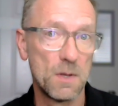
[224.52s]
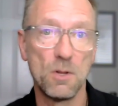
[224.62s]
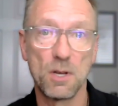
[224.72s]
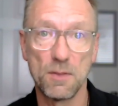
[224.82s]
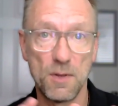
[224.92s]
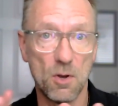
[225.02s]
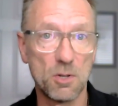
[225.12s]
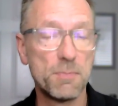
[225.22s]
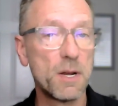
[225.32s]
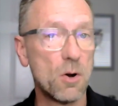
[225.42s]
Look at the
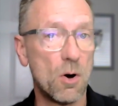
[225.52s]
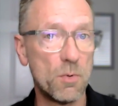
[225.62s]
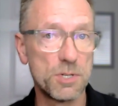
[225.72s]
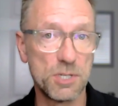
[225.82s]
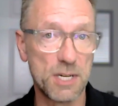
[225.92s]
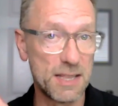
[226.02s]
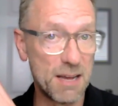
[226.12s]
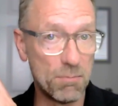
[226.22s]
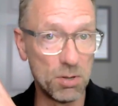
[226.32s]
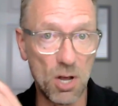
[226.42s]
ultimate goal, which is get
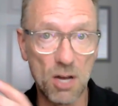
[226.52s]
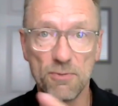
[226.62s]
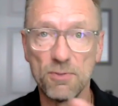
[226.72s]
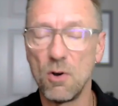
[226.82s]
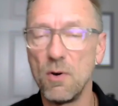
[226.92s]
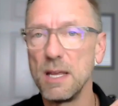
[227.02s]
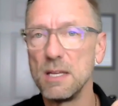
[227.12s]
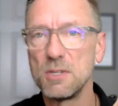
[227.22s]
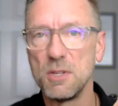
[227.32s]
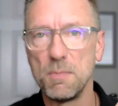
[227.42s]
that blood flowing
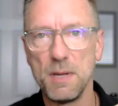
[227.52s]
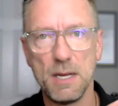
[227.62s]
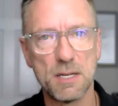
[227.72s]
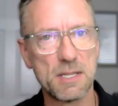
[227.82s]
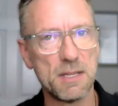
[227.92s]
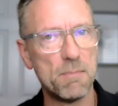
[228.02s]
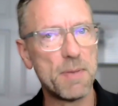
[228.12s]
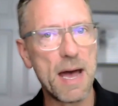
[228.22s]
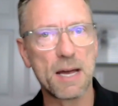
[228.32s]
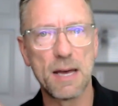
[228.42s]
into the penis and then
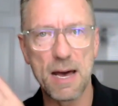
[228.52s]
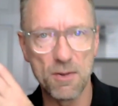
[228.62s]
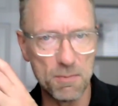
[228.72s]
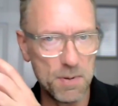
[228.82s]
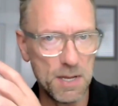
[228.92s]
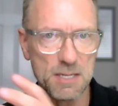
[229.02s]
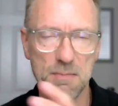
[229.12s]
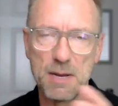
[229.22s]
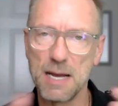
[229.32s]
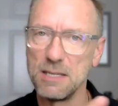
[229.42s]
back out of the penis and
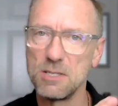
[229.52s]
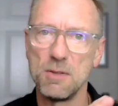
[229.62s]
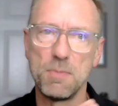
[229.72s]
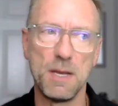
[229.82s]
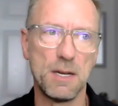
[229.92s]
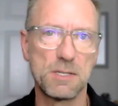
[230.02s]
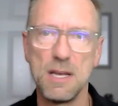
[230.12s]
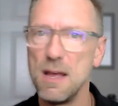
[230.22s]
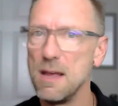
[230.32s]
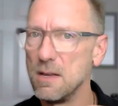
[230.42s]
back into the penis,
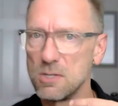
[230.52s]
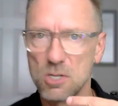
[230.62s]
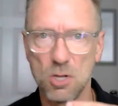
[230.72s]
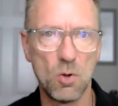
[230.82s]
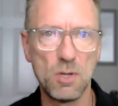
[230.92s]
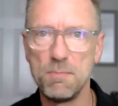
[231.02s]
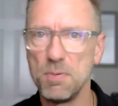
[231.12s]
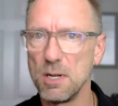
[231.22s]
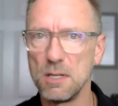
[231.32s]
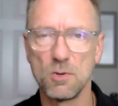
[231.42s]
slowly
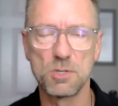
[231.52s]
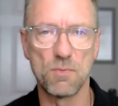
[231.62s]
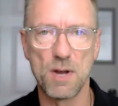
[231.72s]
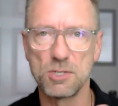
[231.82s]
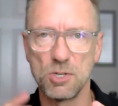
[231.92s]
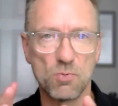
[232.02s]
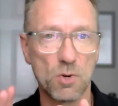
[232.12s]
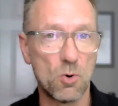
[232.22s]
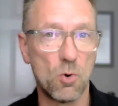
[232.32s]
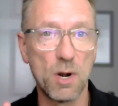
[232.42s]
building those erections,
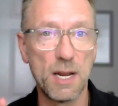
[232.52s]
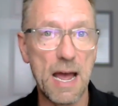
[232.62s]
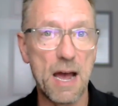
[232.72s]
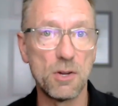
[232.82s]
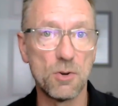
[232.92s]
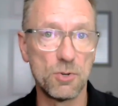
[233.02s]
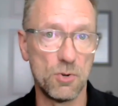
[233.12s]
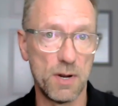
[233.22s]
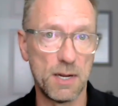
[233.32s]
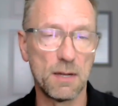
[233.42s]
recording how you're
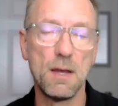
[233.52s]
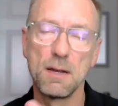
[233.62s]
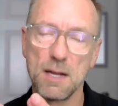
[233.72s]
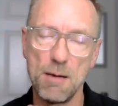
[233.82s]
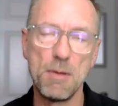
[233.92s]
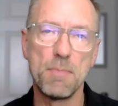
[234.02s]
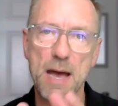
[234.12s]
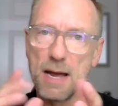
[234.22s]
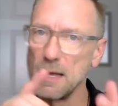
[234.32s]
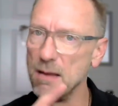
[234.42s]
doing, coming
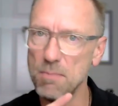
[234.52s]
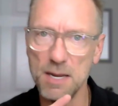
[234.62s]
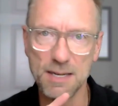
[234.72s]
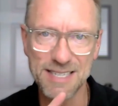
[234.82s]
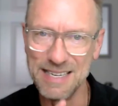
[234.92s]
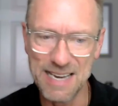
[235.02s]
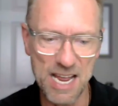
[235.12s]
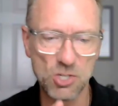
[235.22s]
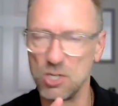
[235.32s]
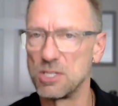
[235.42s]
back and being
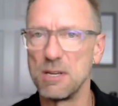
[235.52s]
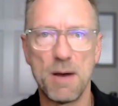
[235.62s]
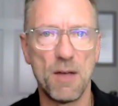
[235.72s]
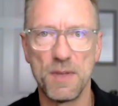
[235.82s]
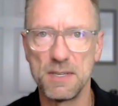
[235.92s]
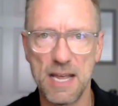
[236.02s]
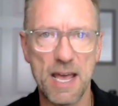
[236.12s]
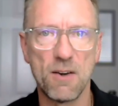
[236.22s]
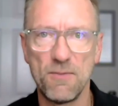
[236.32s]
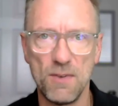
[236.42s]
tenacious about the
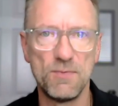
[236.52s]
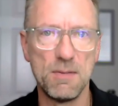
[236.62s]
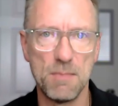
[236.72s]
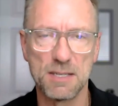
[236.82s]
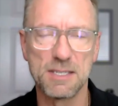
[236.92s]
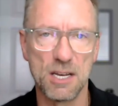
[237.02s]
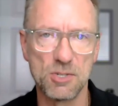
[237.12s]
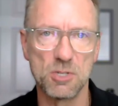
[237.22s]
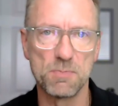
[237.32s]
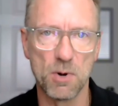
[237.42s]
10 or 15-minute
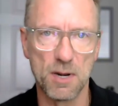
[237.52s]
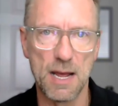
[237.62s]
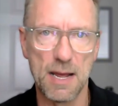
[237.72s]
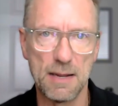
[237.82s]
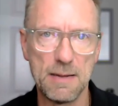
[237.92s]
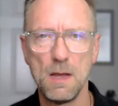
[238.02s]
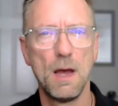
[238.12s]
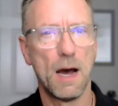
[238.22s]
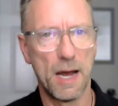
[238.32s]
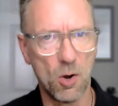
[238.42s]
sessions per day.
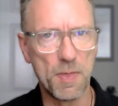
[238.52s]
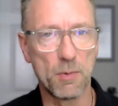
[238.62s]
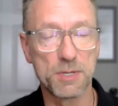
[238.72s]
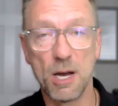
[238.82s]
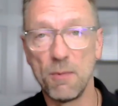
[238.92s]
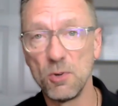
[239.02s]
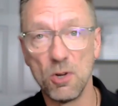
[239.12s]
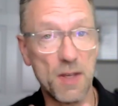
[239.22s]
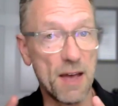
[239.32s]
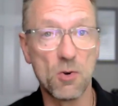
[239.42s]
I hope that was helpful.
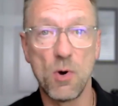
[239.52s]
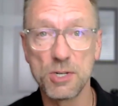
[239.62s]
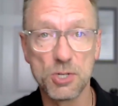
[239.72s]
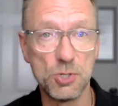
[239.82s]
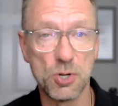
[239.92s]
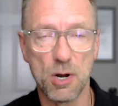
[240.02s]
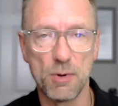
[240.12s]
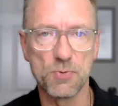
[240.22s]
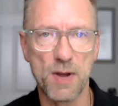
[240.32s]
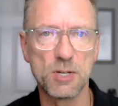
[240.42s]
If you have questions, you can
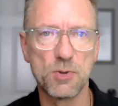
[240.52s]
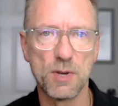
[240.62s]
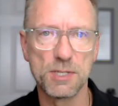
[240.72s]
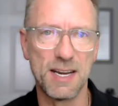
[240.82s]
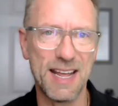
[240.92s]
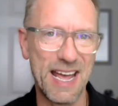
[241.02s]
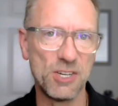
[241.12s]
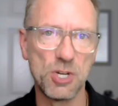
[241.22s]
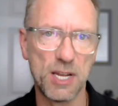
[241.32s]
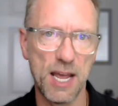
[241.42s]
write to us at
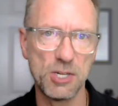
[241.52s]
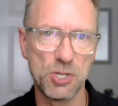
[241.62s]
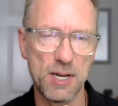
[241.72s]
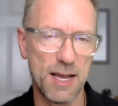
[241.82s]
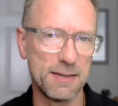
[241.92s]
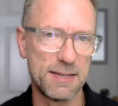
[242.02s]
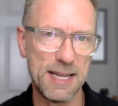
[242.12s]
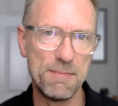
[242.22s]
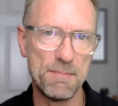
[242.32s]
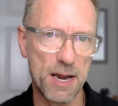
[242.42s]

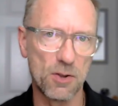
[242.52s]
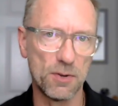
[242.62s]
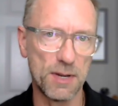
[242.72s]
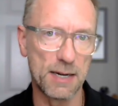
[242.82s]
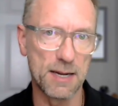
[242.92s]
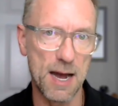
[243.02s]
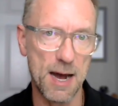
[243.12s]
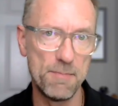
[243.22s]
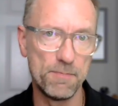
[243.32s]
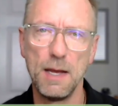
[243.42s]

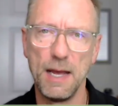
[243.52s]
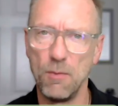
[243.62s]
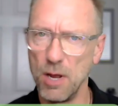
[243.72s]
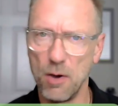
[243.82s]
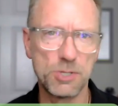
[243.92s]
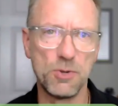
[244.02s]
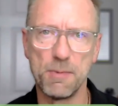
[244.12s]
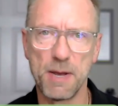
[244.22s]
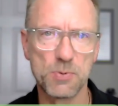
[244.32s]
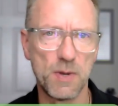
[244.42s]
education@timmedical.com. And we always do the
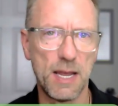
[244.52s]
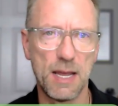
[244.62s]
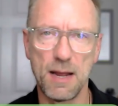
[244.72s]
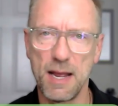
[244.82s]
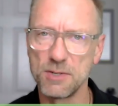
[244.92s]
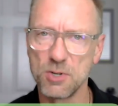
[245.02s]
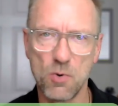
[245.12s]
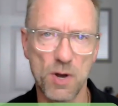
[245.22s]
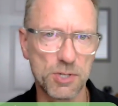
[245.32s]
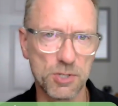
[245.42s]
best we can to answer
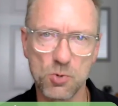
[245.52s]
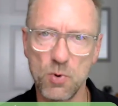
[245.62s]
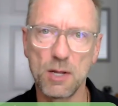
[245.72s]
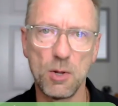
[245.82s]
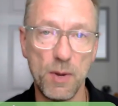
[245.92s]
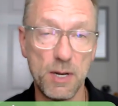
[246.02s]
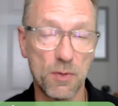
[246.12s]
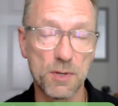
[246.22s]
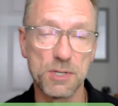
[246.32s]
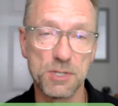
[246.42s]
questions quickly. We know
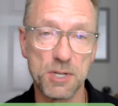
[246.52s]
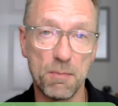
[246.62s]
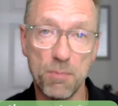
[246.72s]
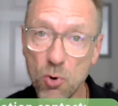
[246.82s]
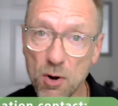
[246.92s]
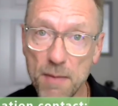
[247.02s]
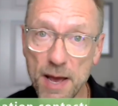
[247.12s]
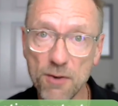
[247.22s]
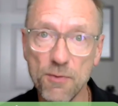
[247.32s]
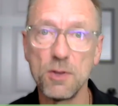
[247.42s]
this is an important
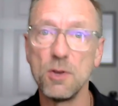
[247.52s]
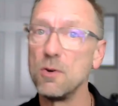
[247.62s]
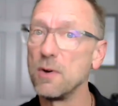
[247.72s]
matter for you.